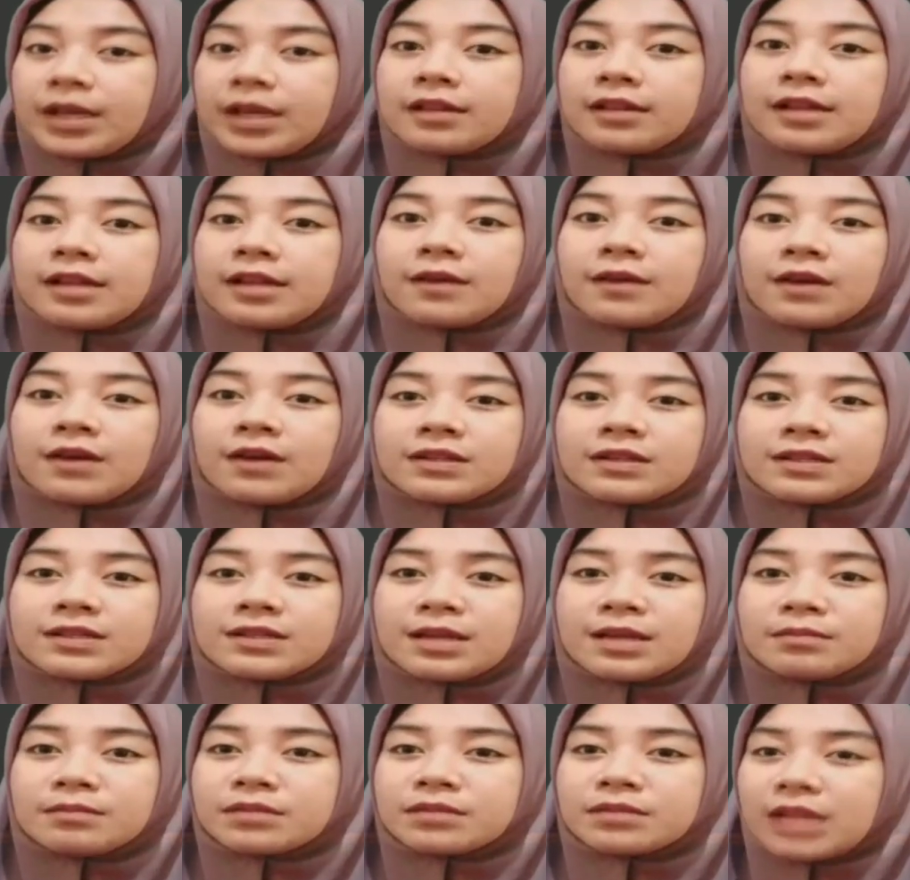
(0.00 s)
There are
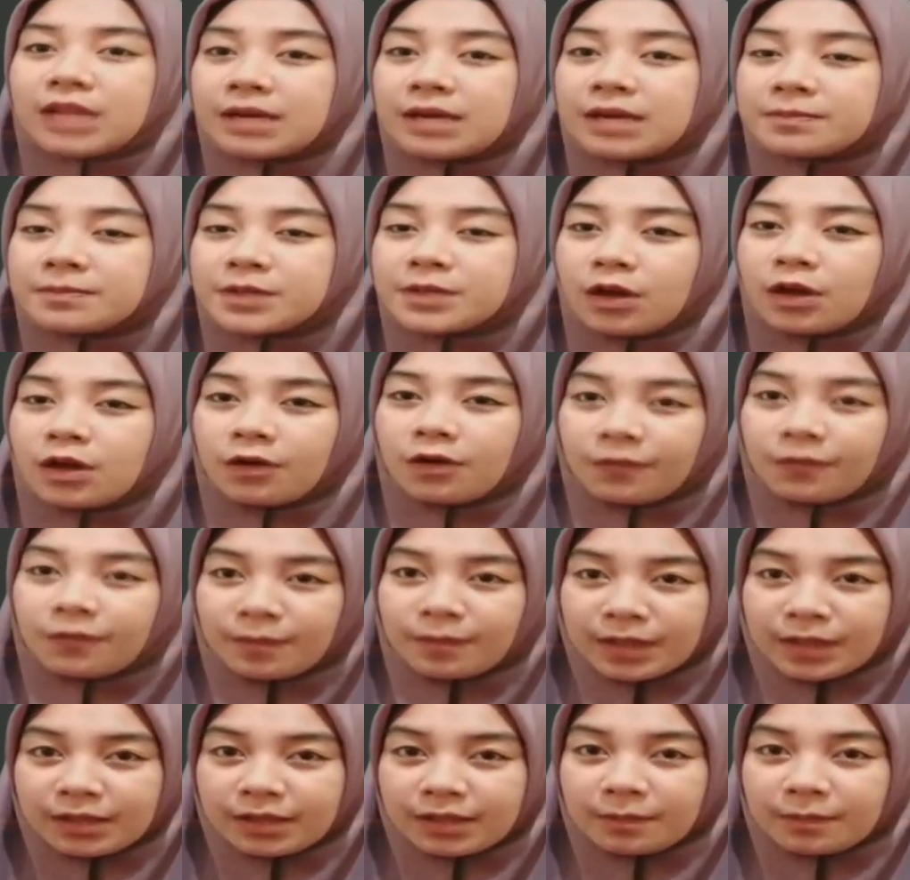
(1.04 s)
some types of
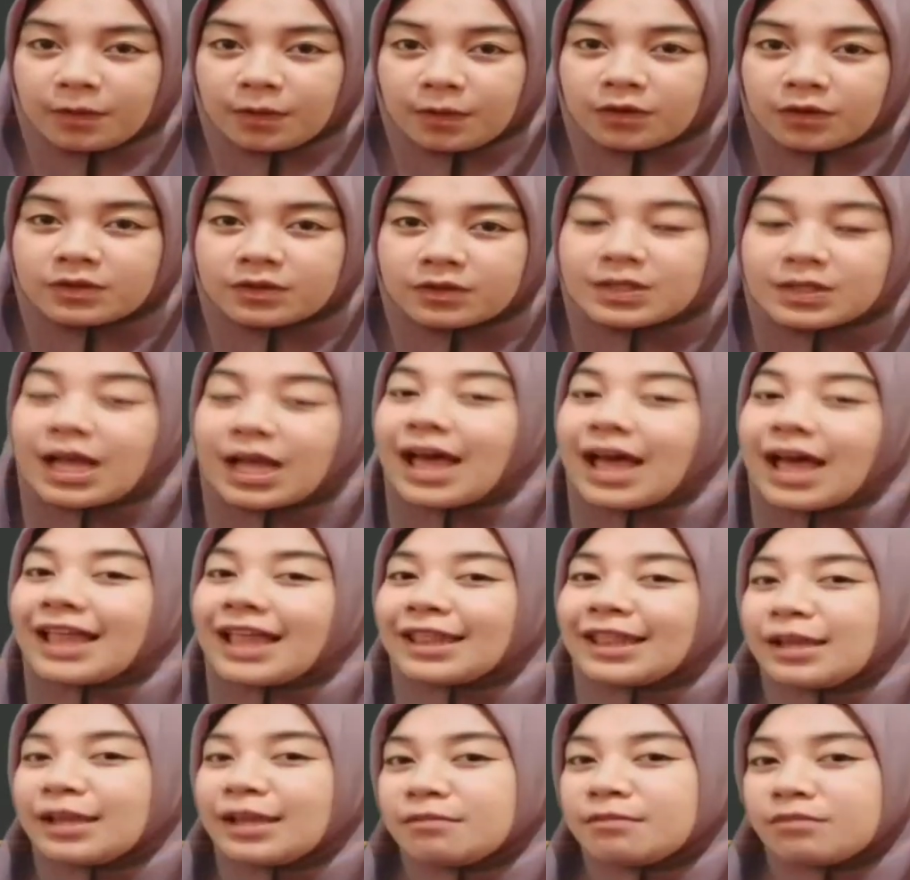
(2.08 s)
metaphors,
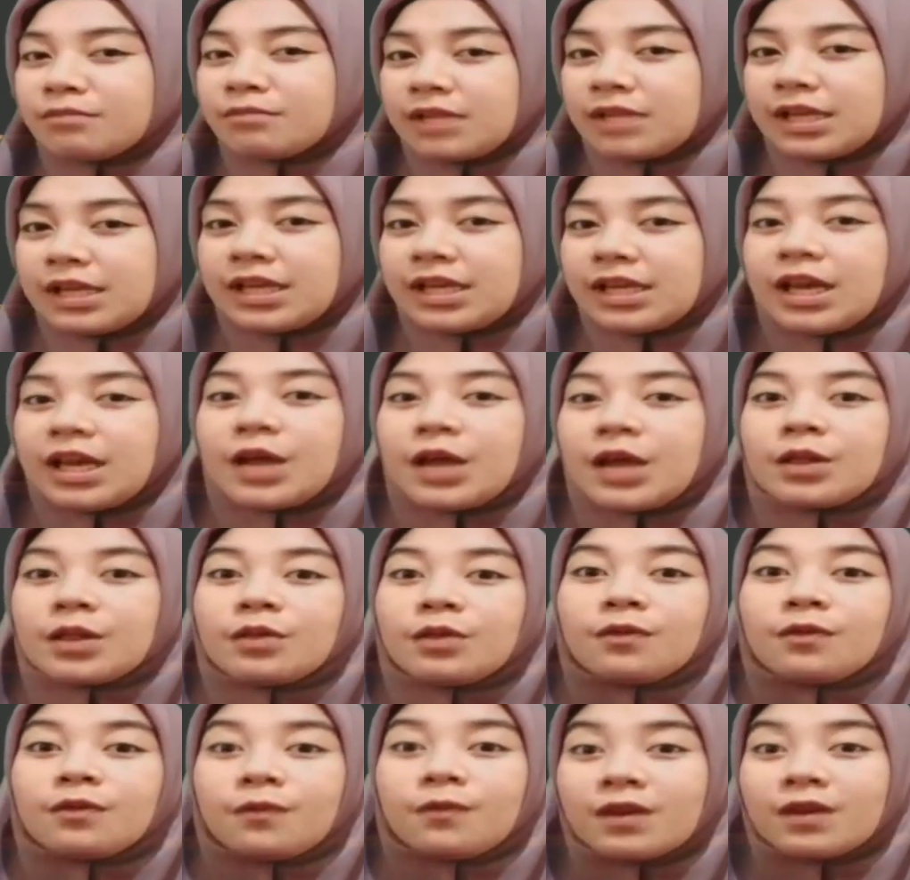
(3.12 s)
namely, the
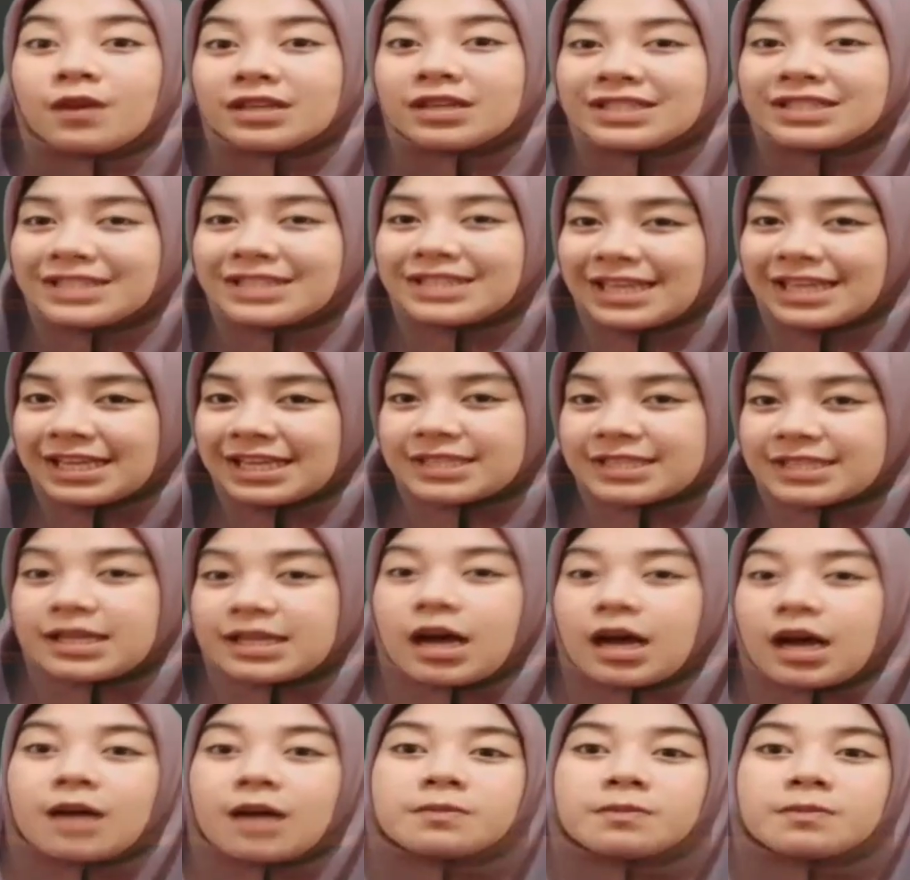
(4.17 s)
first is
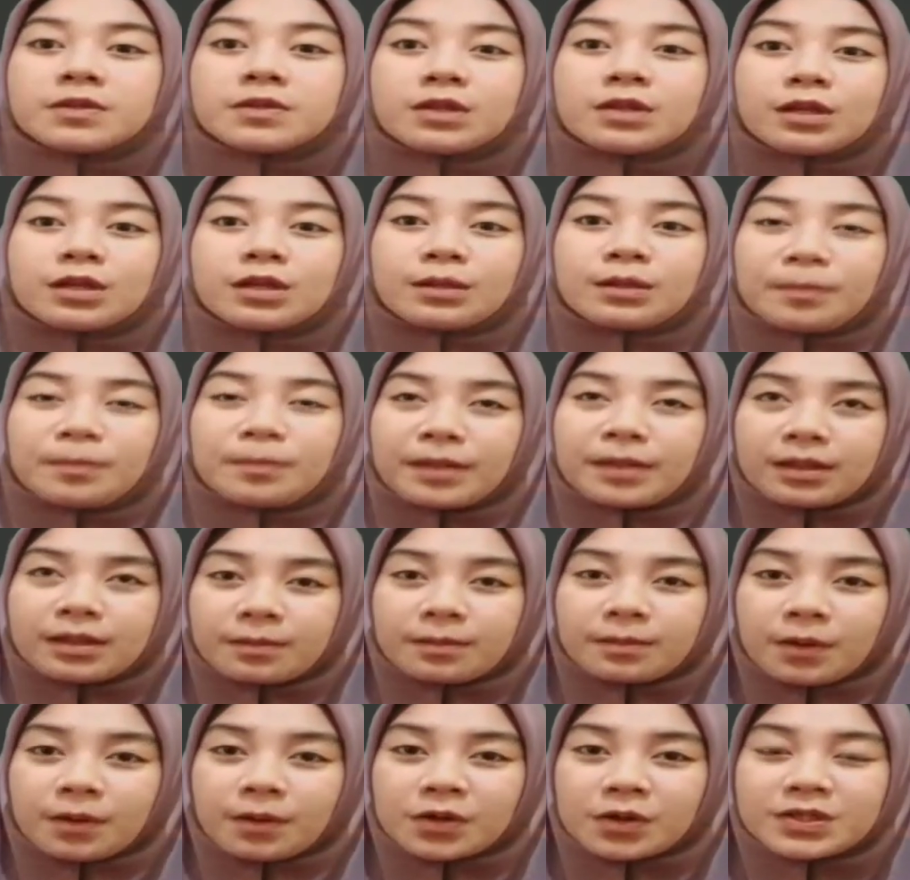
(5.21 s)
absolute
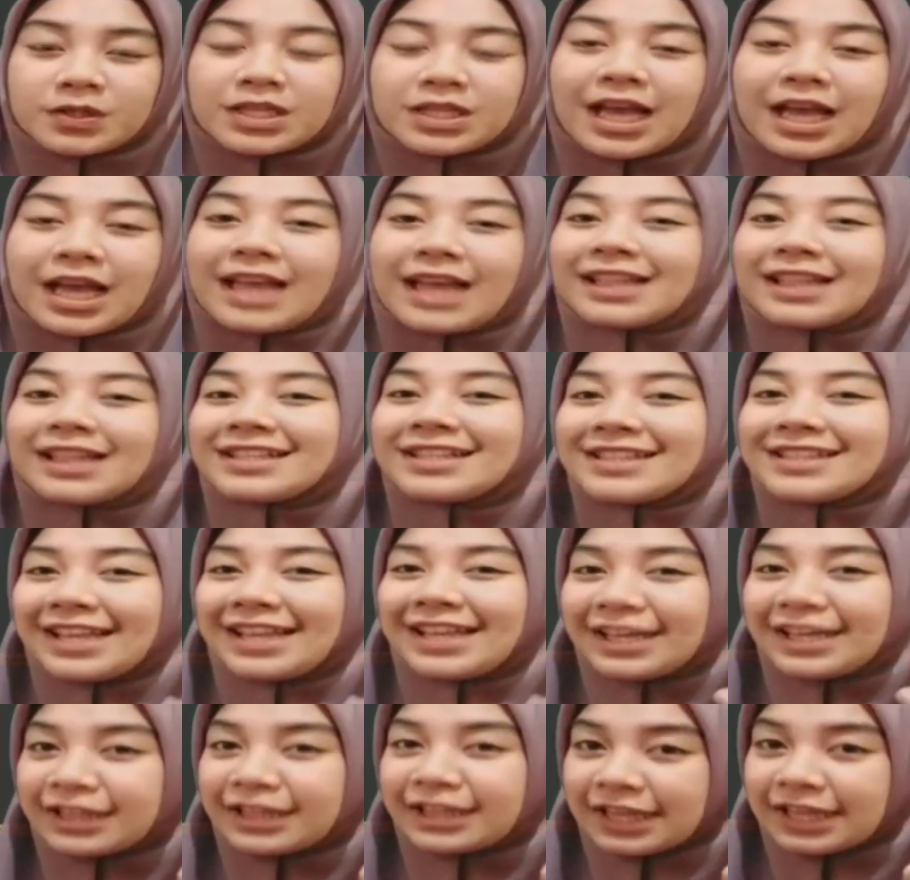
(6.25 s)
metaphors, the
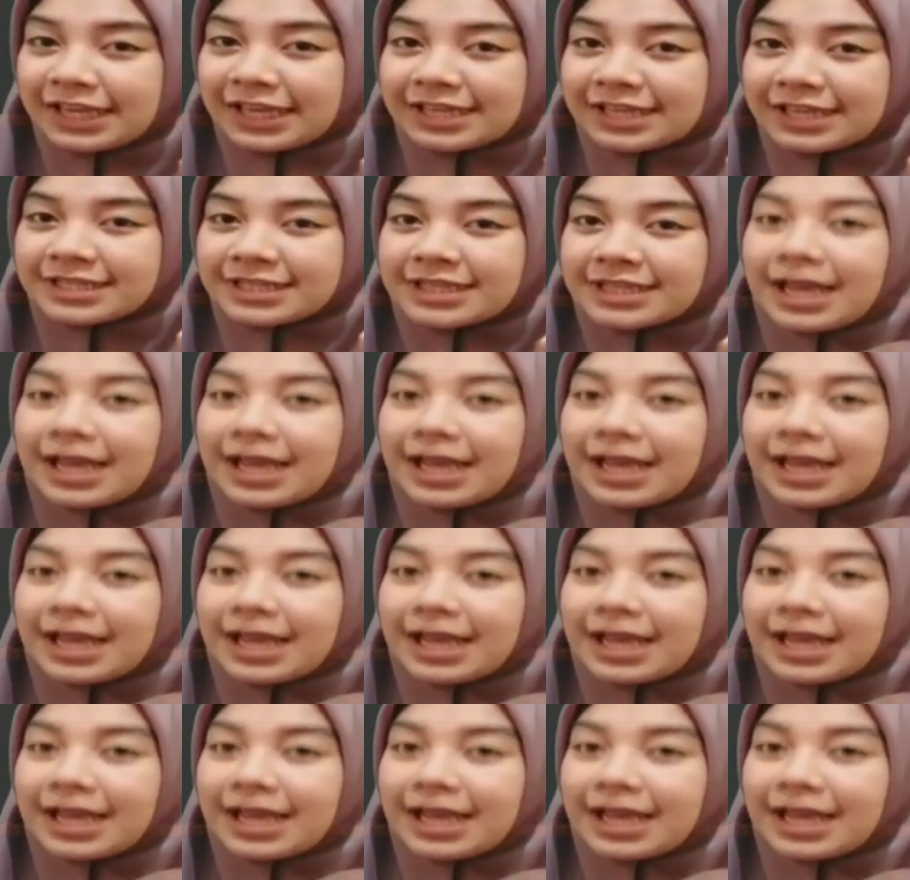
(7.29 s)
second is